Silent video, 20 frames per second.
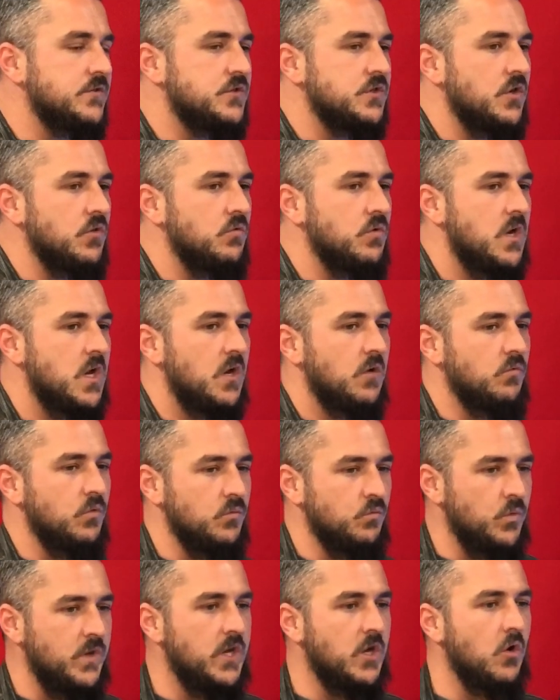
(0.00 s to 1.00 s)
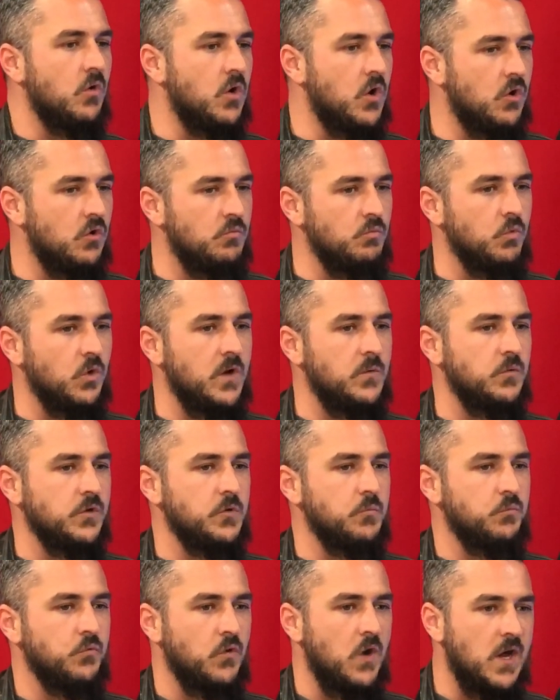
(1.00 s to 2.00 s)
So when we go home, we're able
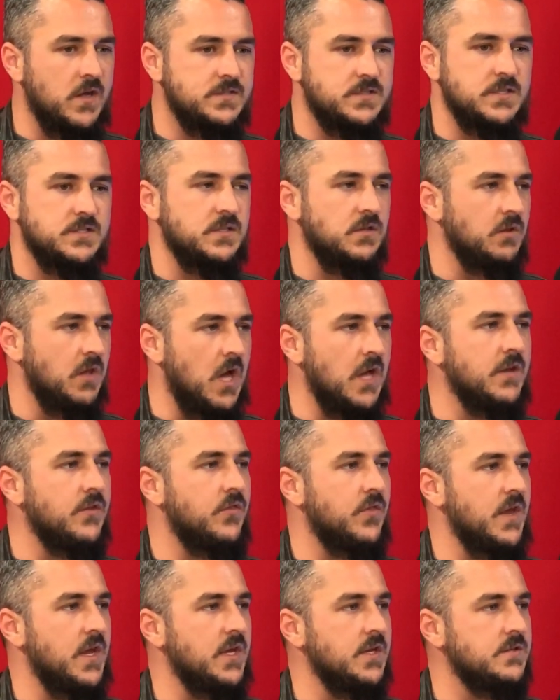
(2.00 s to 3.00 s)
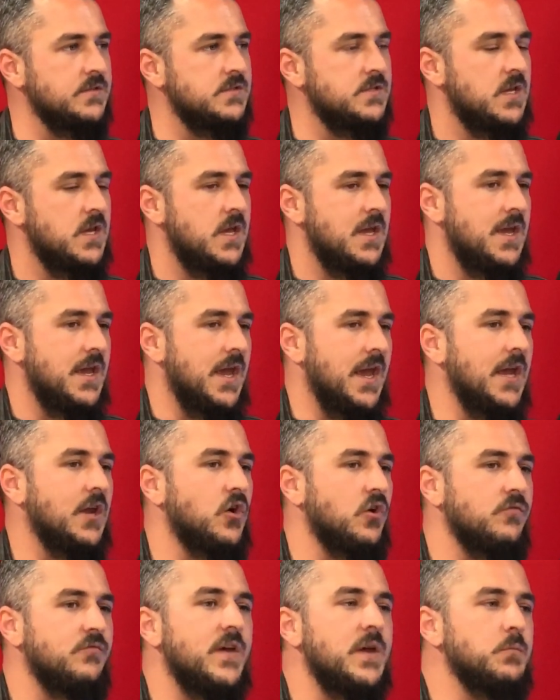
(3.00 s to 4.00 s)
to process a lot of things, and
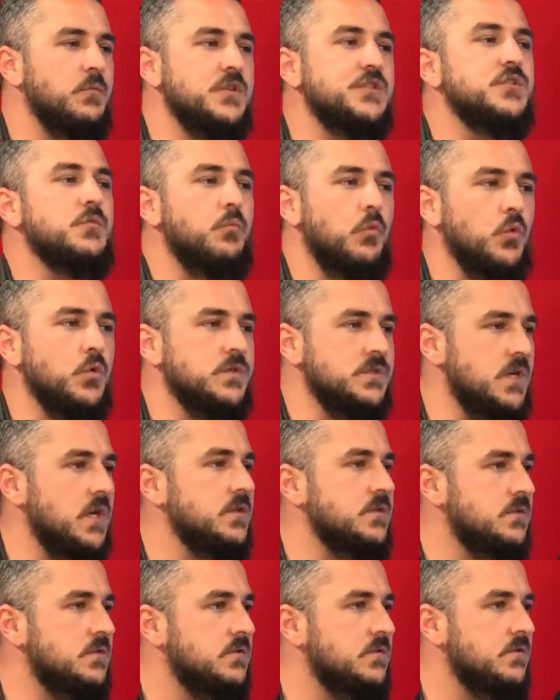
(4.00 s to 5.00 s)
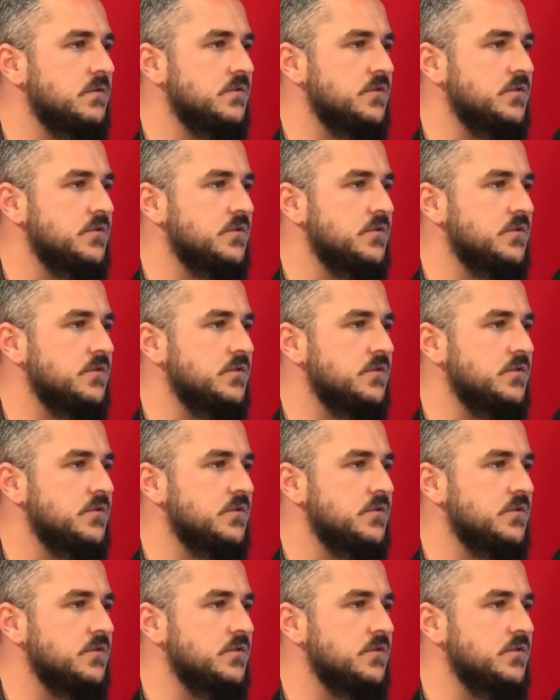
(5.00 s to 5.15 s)
our family supports us.